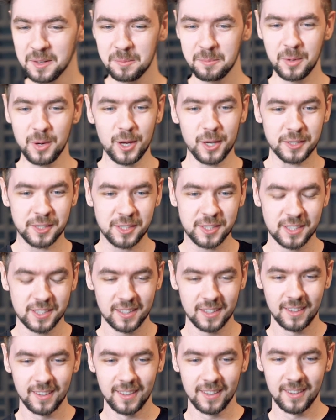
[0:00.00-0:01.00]
Plus,
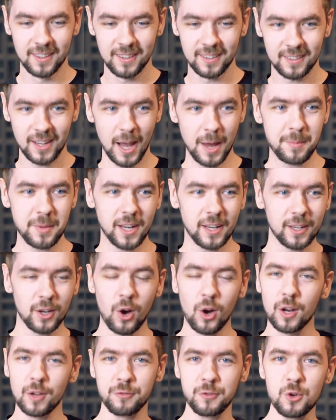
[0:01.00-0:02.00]
I'm getting
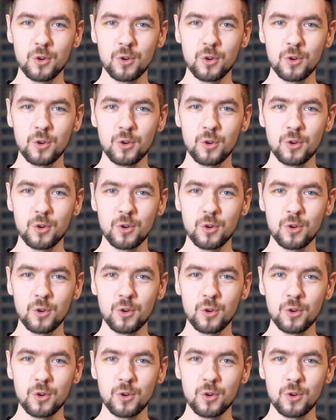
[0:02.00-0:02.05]
all of